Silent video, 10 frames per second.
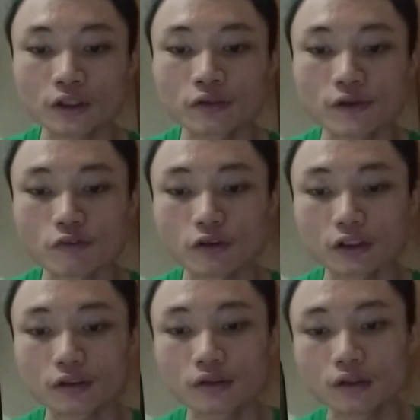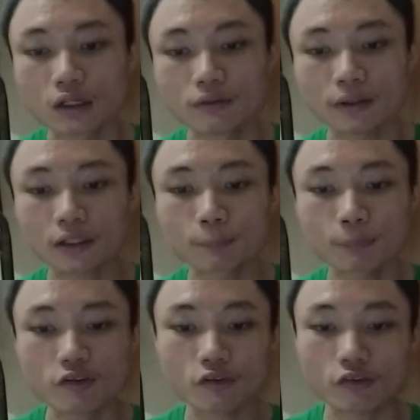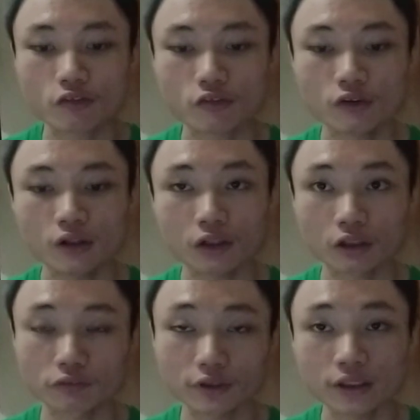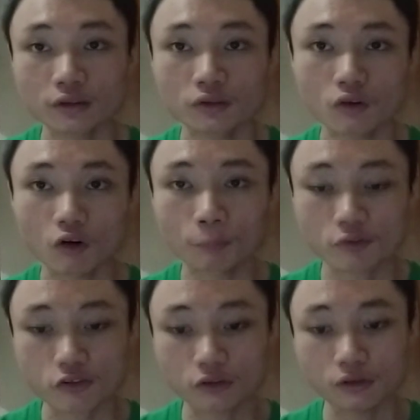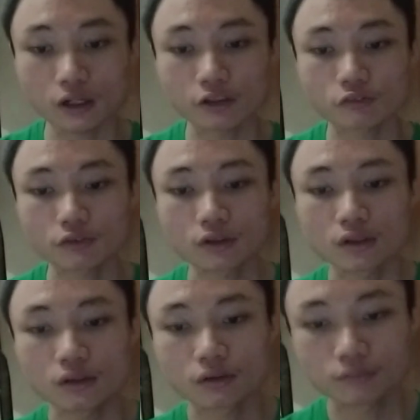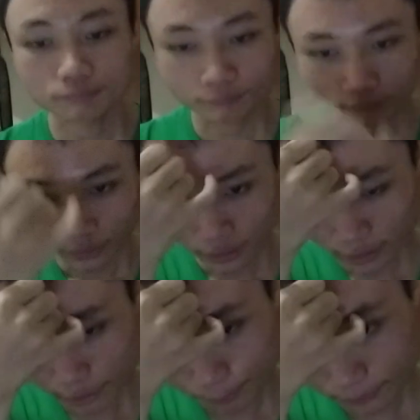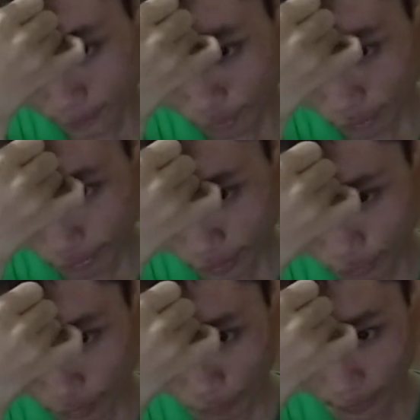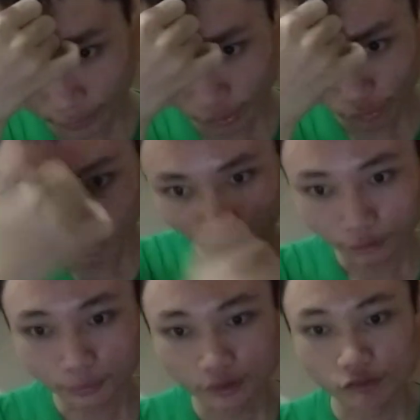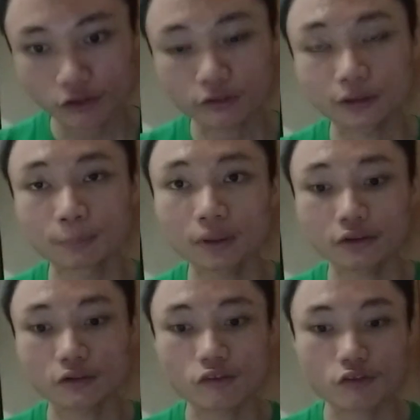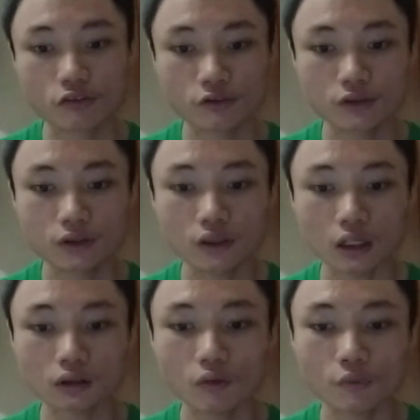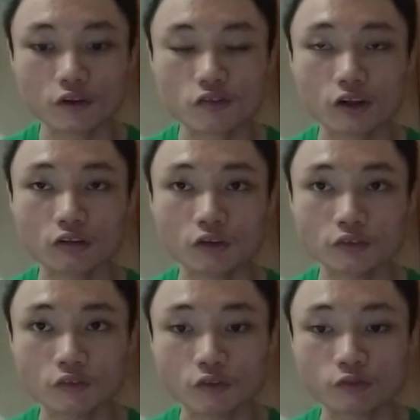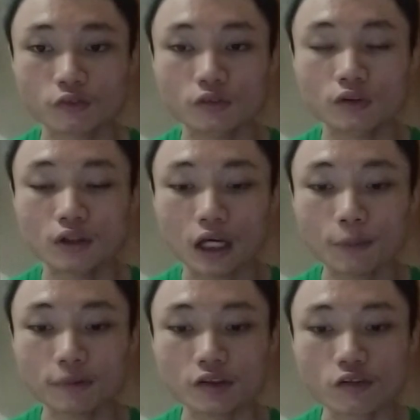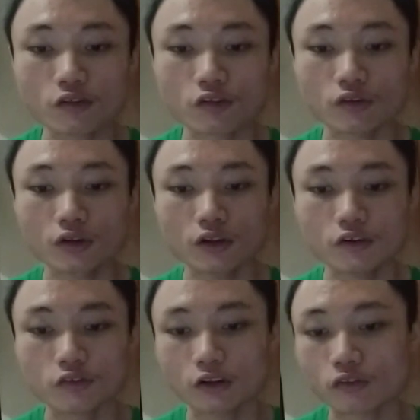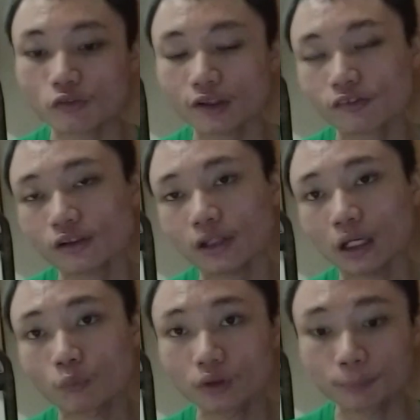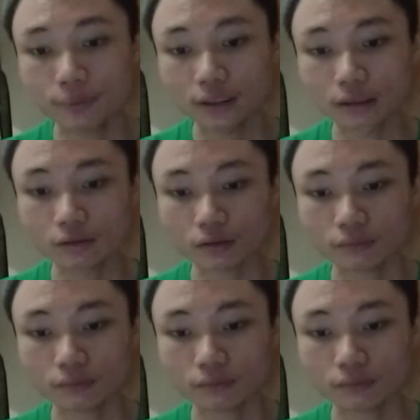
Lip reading: endeavor, like in business, career, or personal life. It implies achieving financial or material abundance, along with attaining level of happiness, satisfaction, and well-being.